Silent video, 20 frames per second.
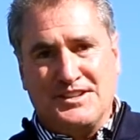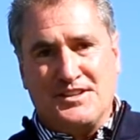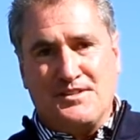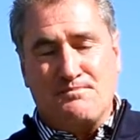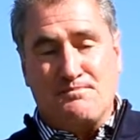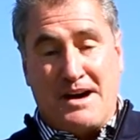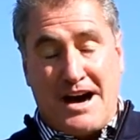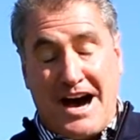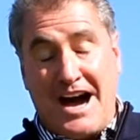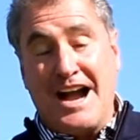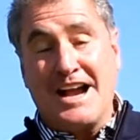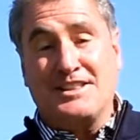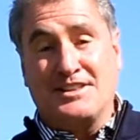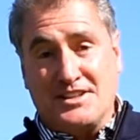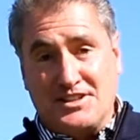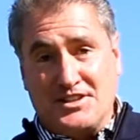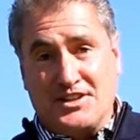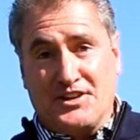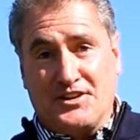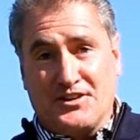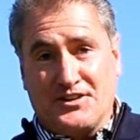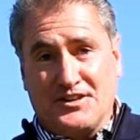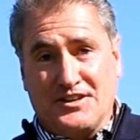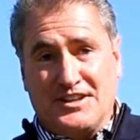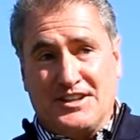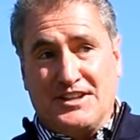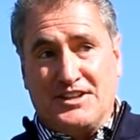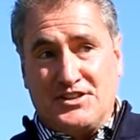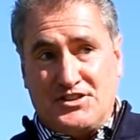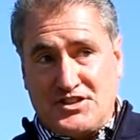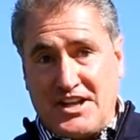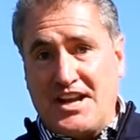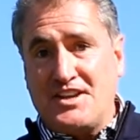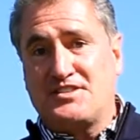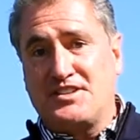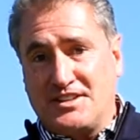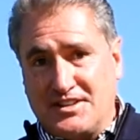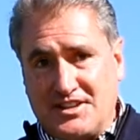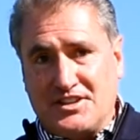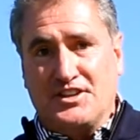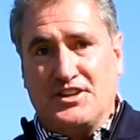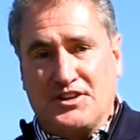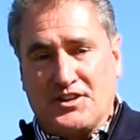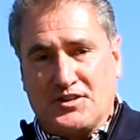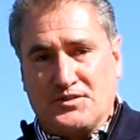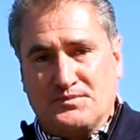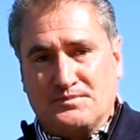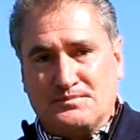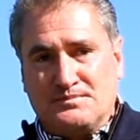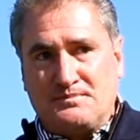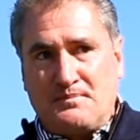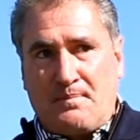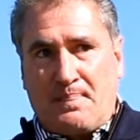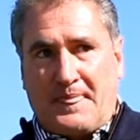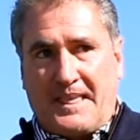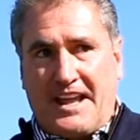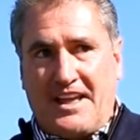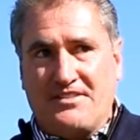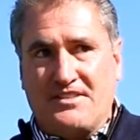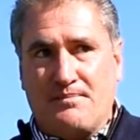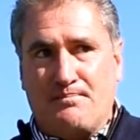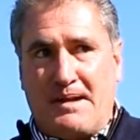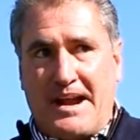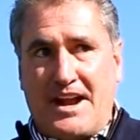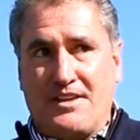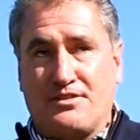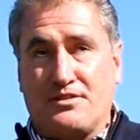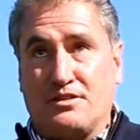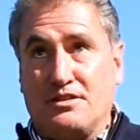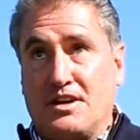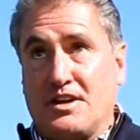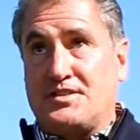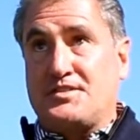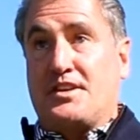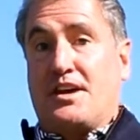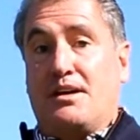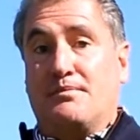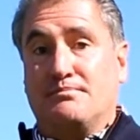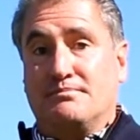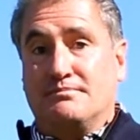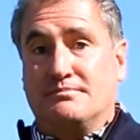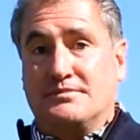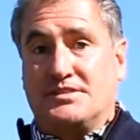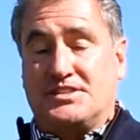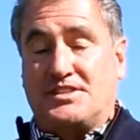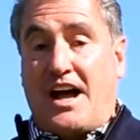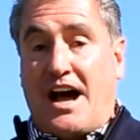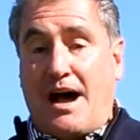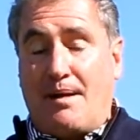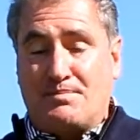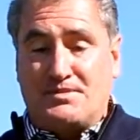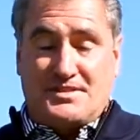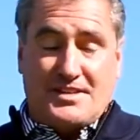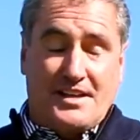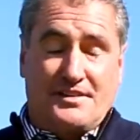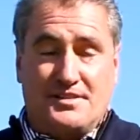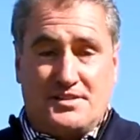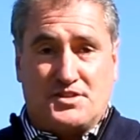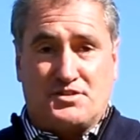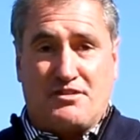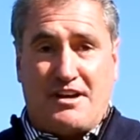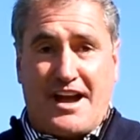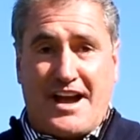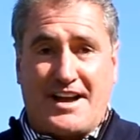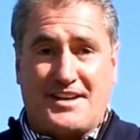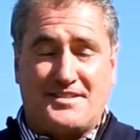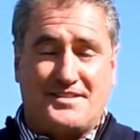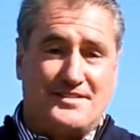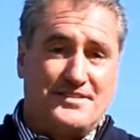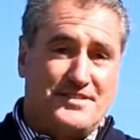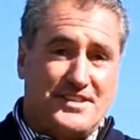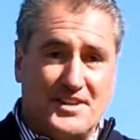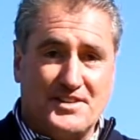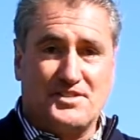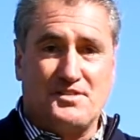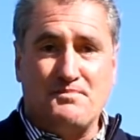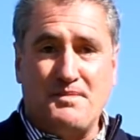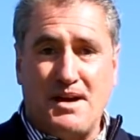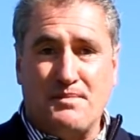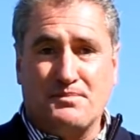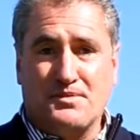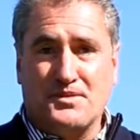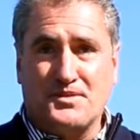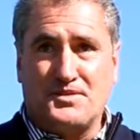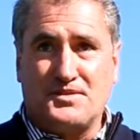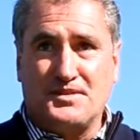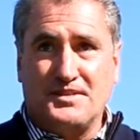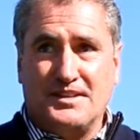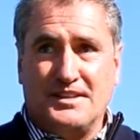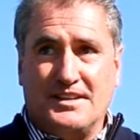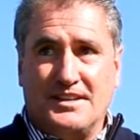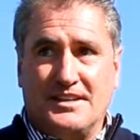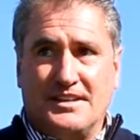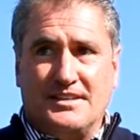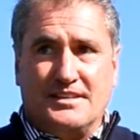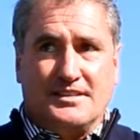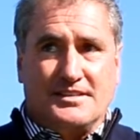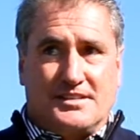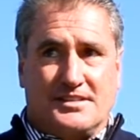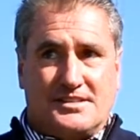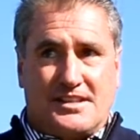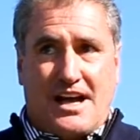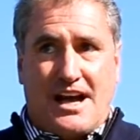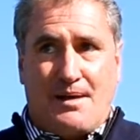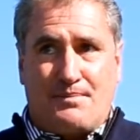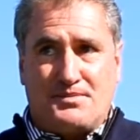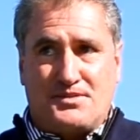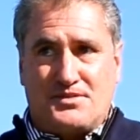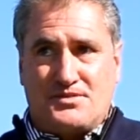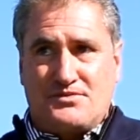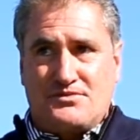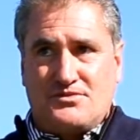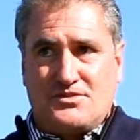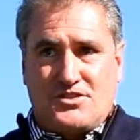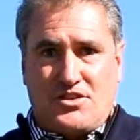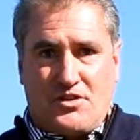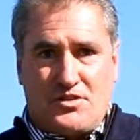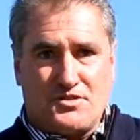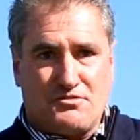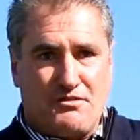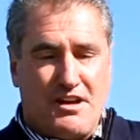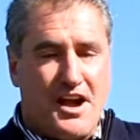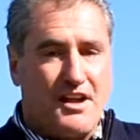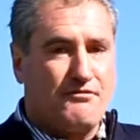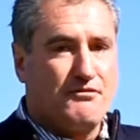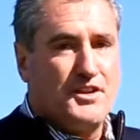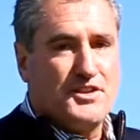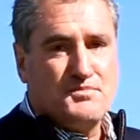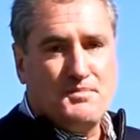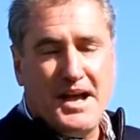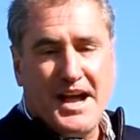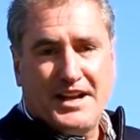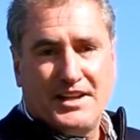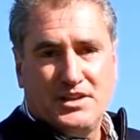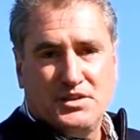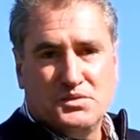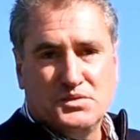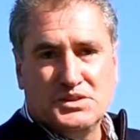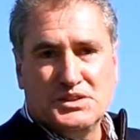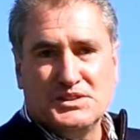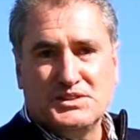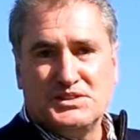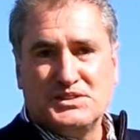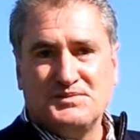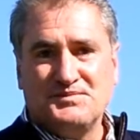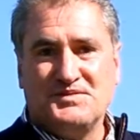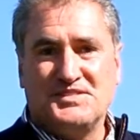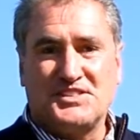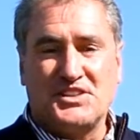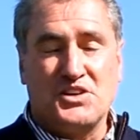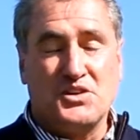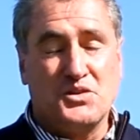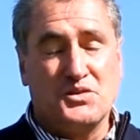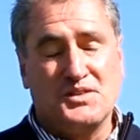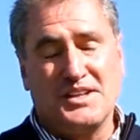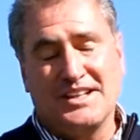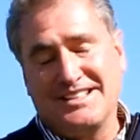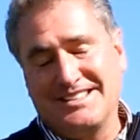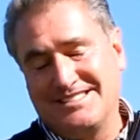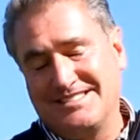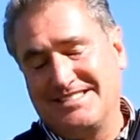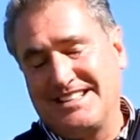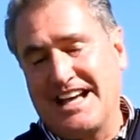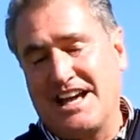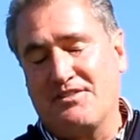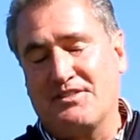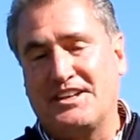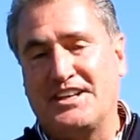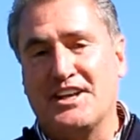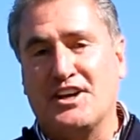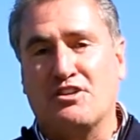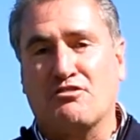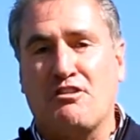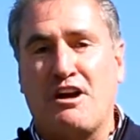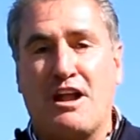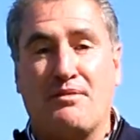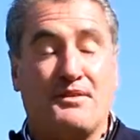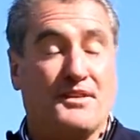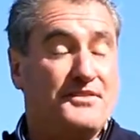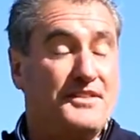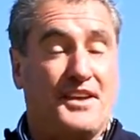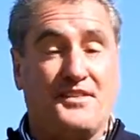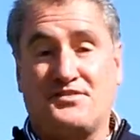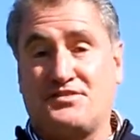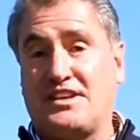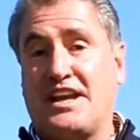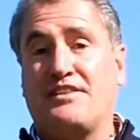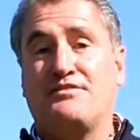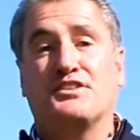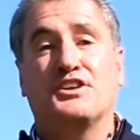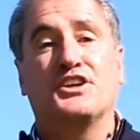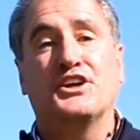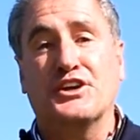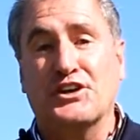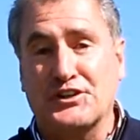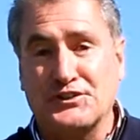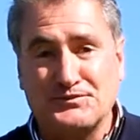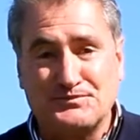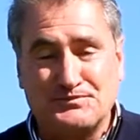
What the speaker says: behind the deer chasing the deer, and the panther looks up, stops dead in his tracks, sees the members, stops, turns around, and runs back in the woods. So they kind of kidded around that they've saved a deer.